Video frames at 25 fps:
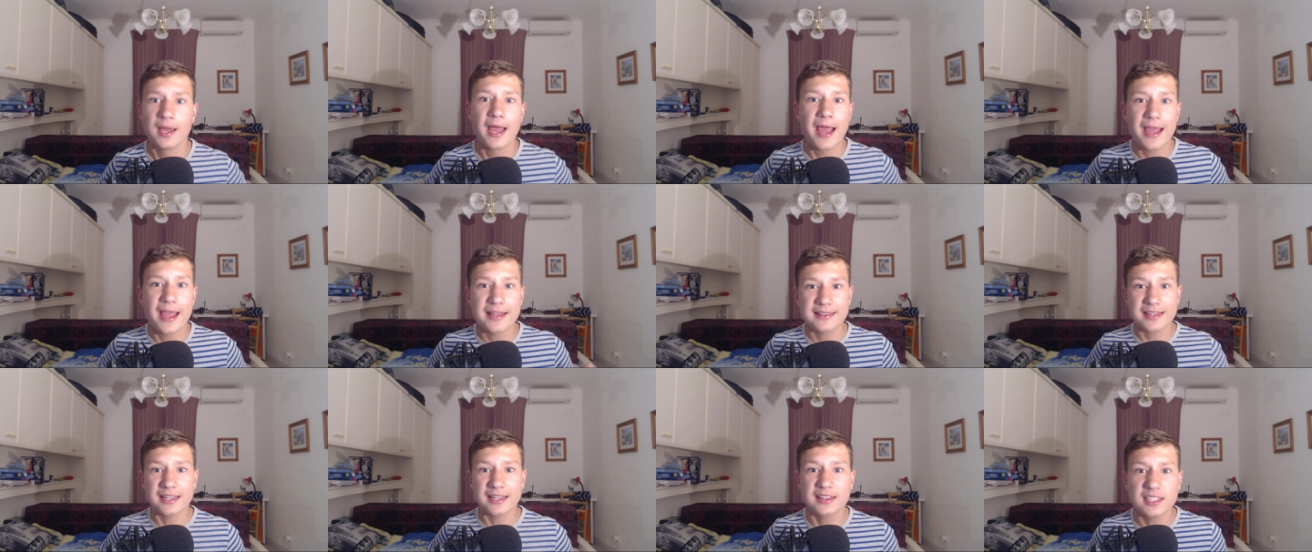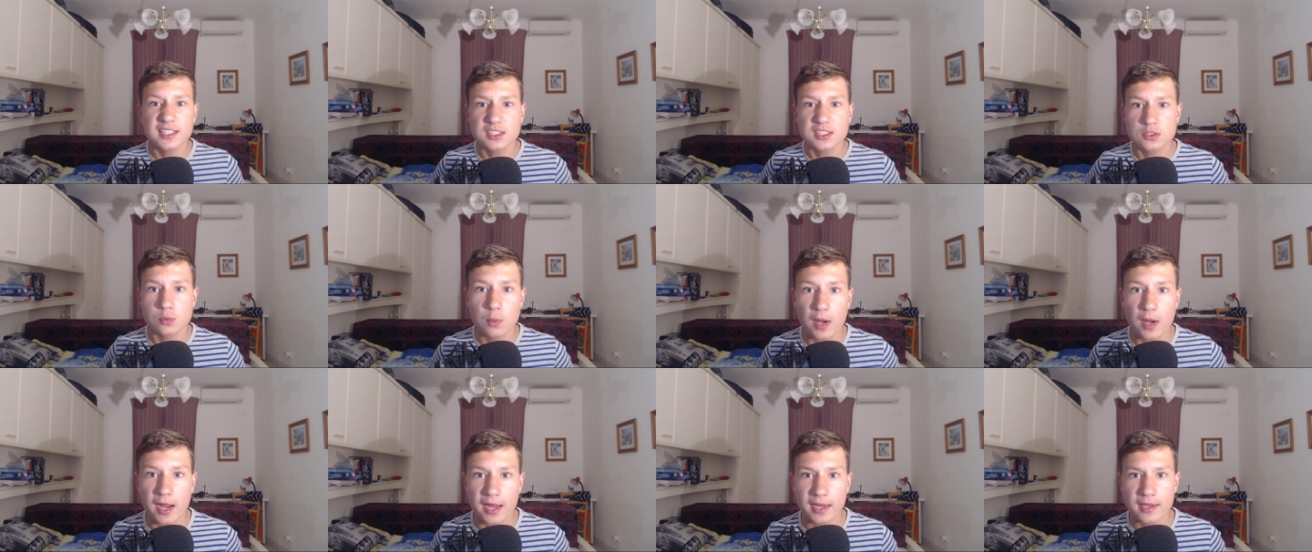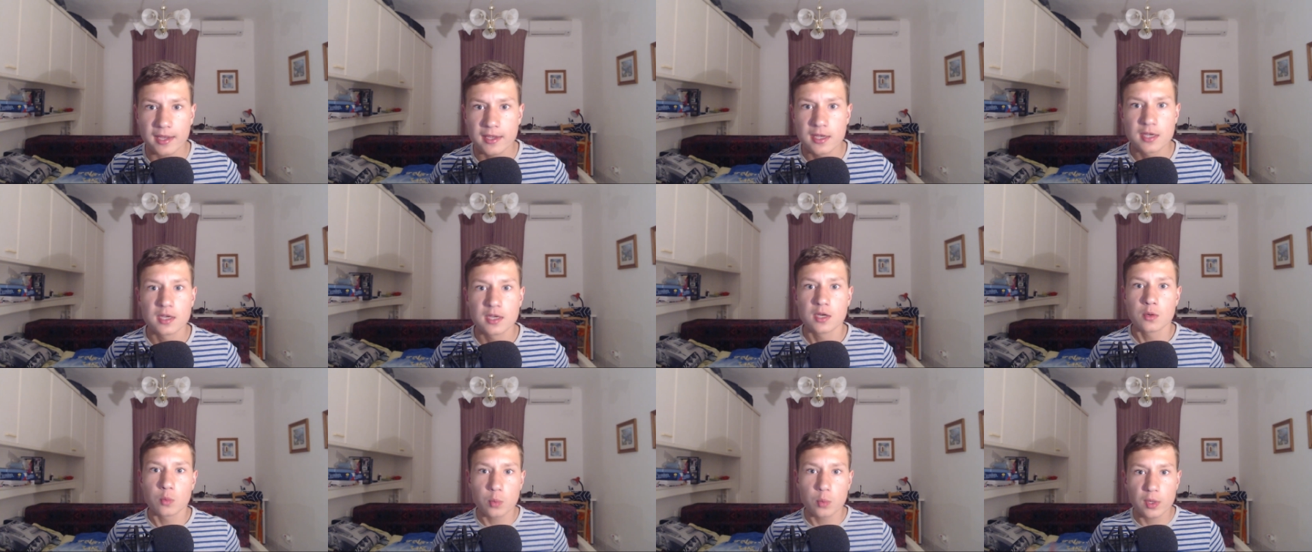And that is why
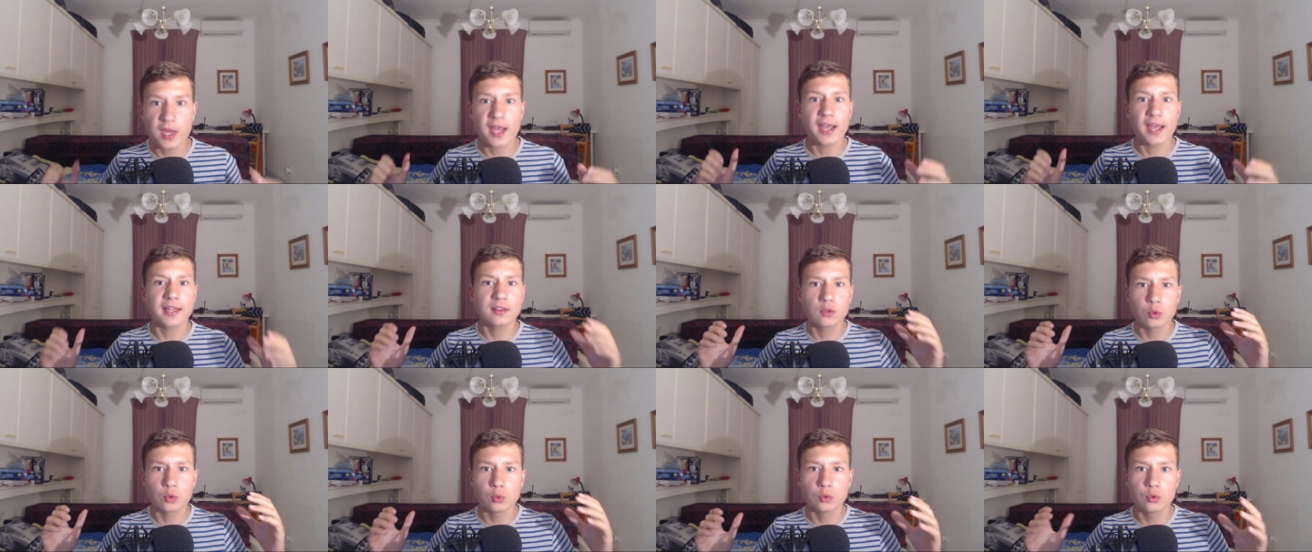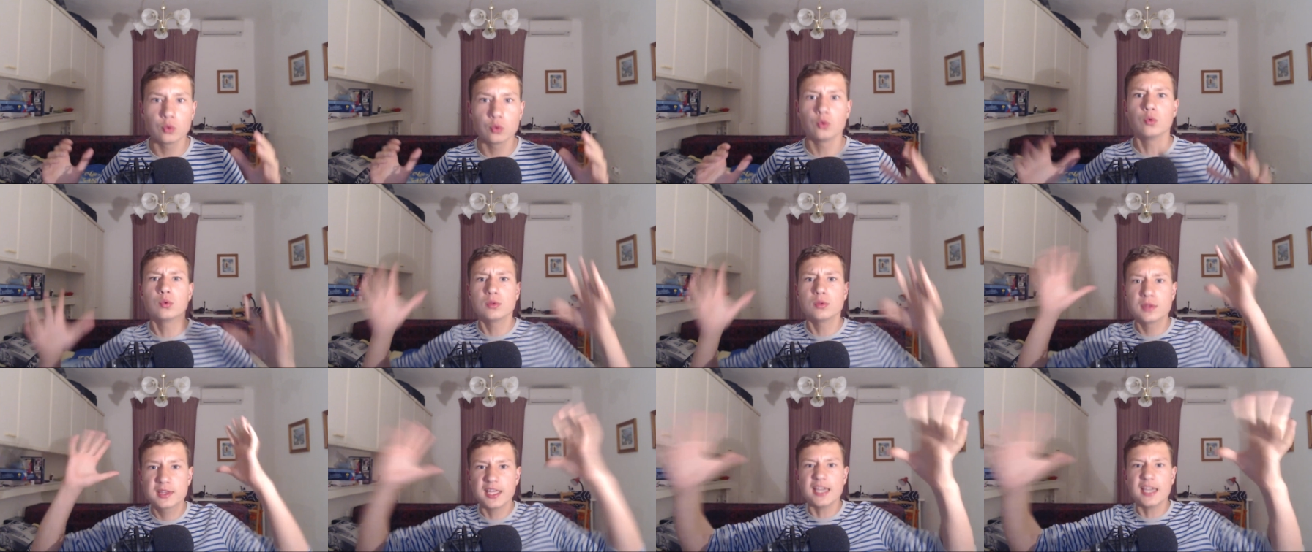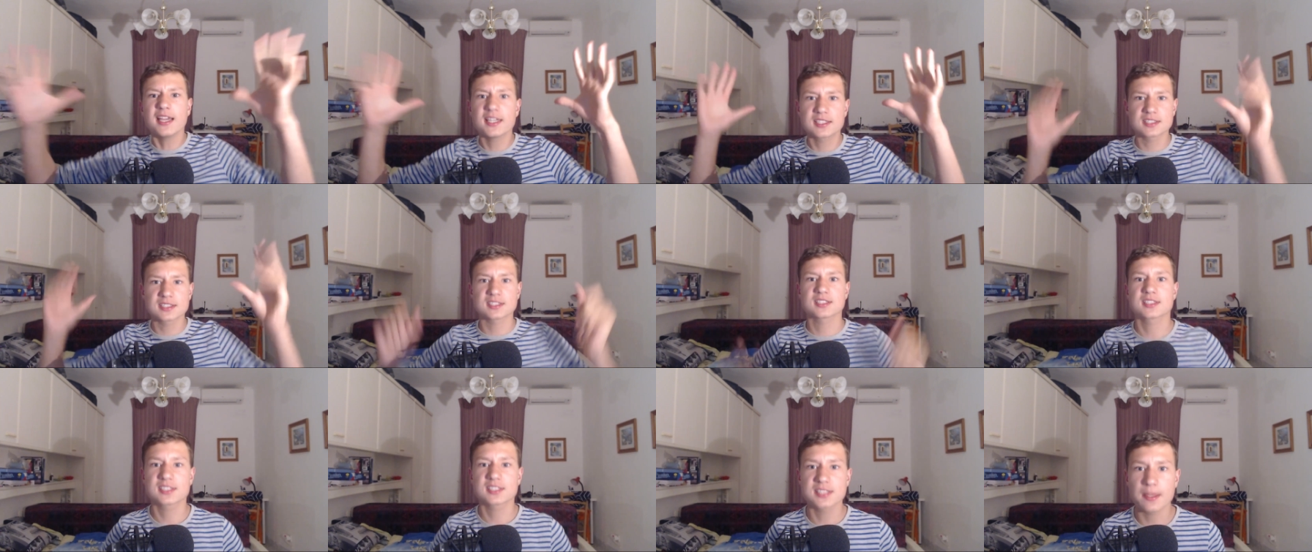we had to do this
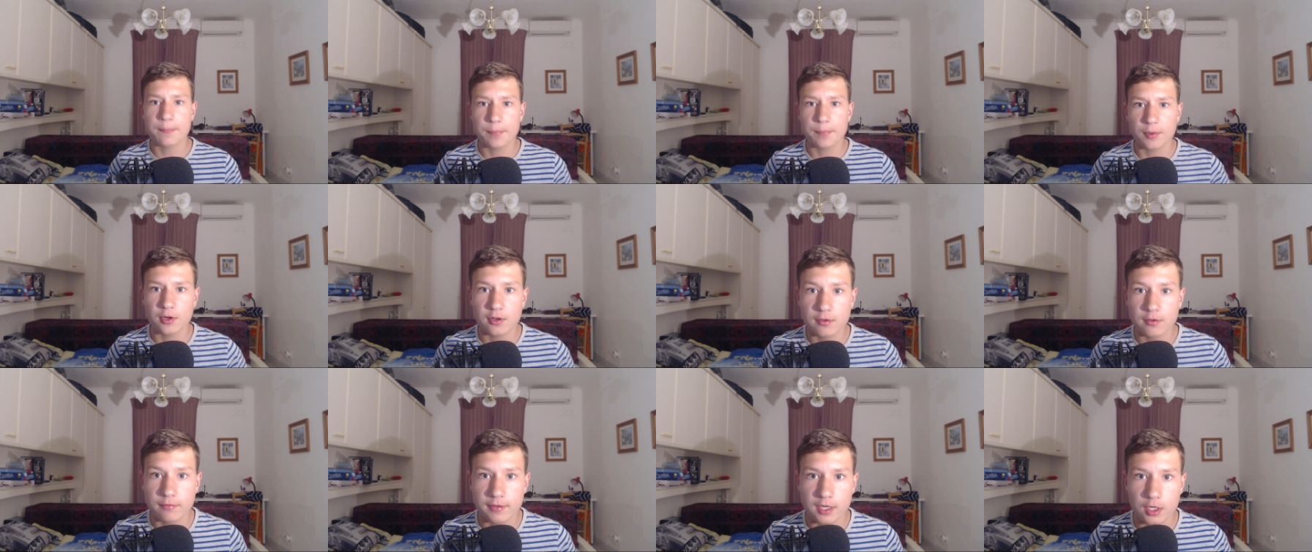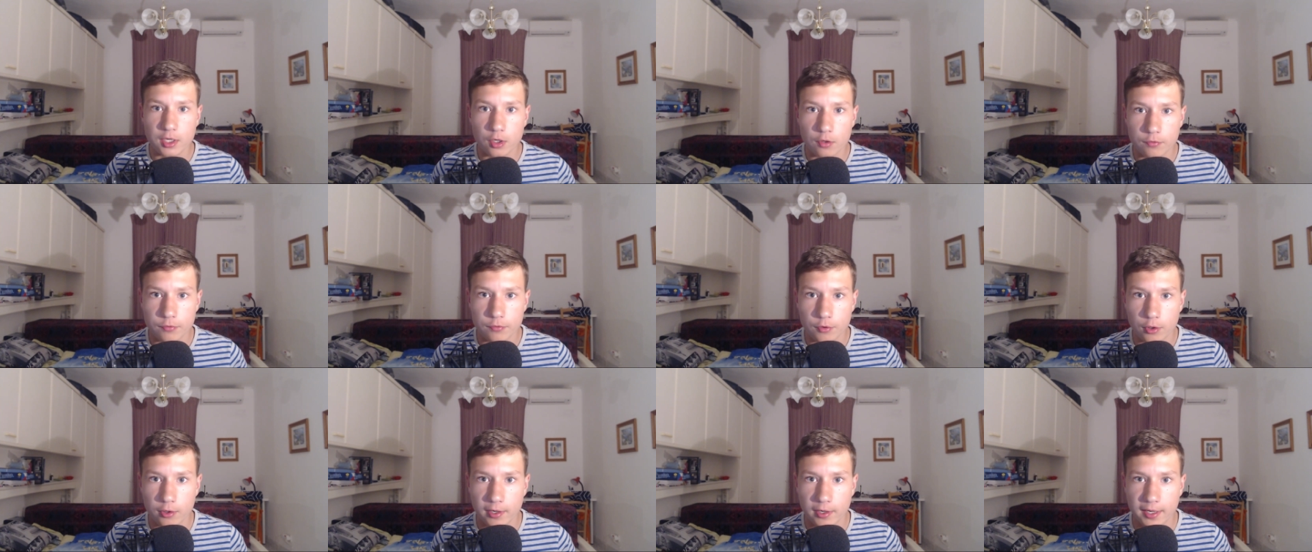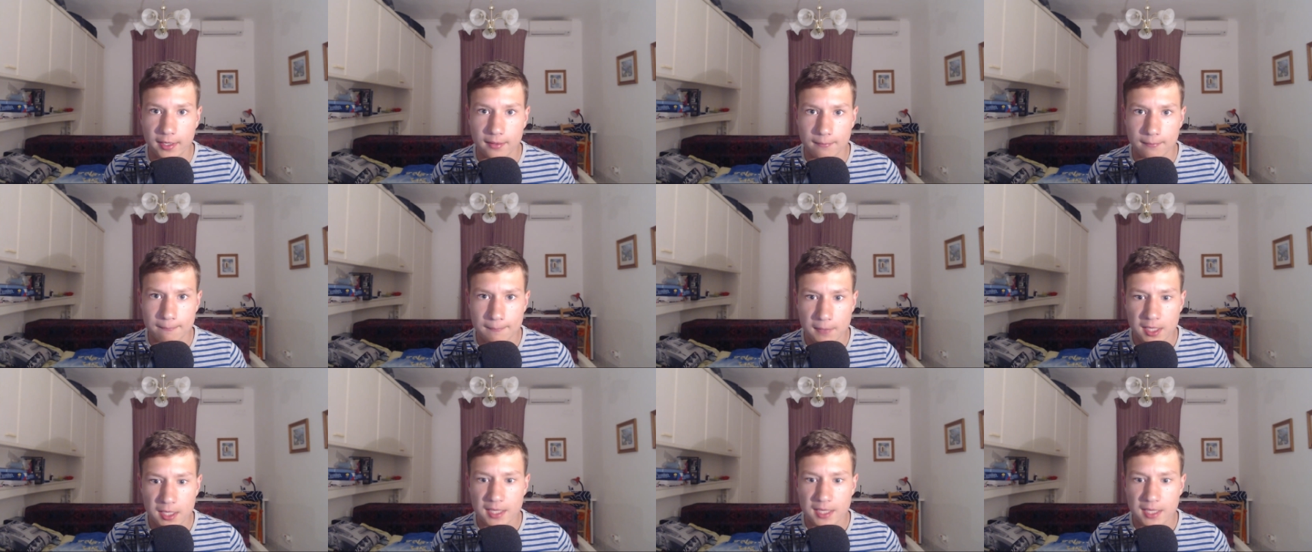separate video for it.